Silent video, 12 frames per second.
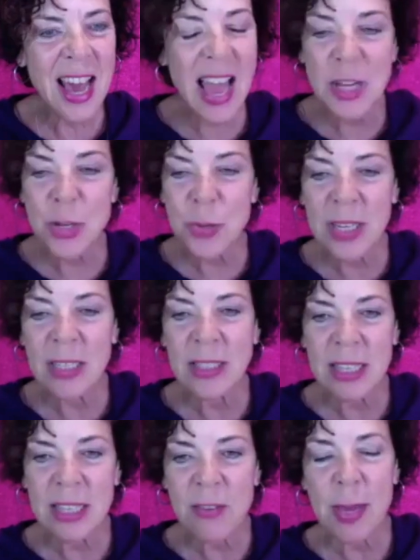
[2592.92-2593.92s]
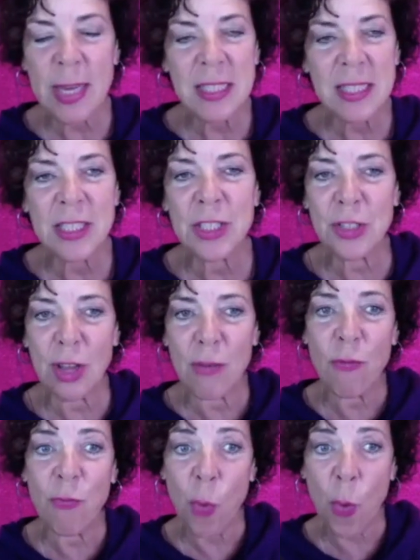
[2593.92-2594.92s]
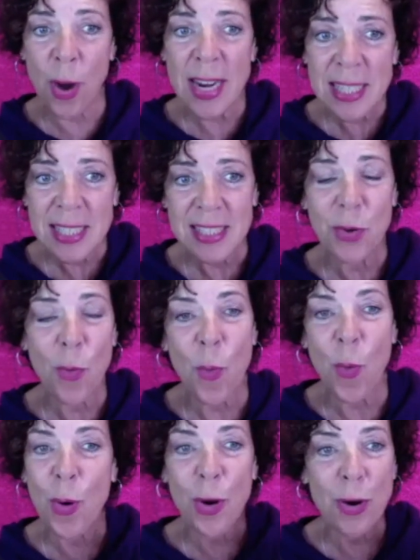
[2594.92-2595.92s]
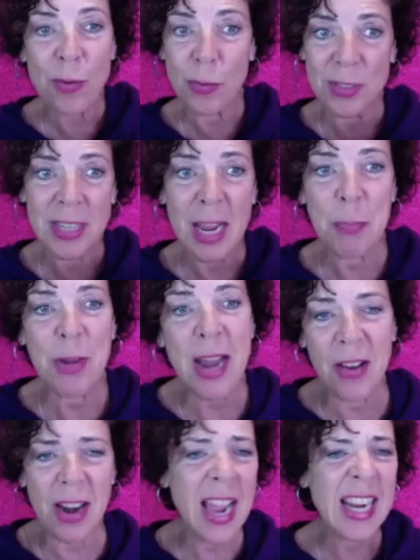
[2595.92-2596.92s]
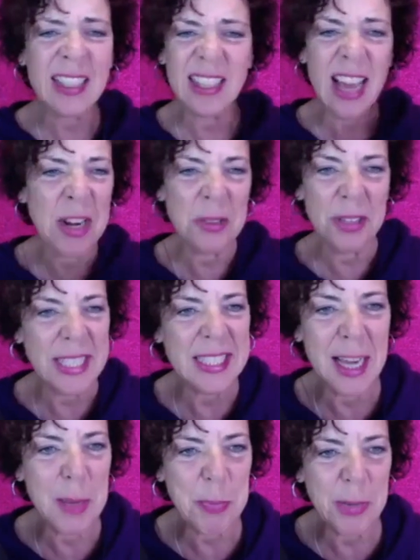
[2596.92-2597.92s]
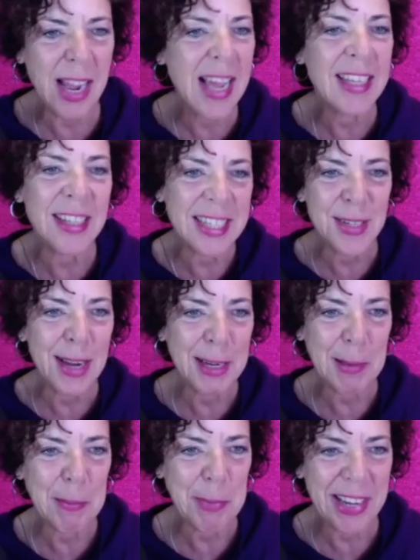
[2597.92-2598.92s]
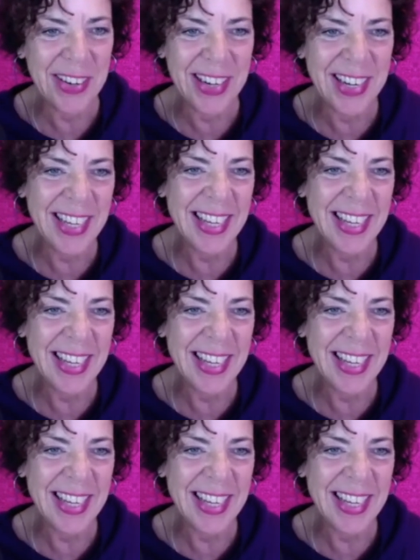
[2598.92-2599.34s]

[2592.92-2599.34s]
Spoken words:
and you can leave messages on voice or type it out. I don't like typing. I like talking better.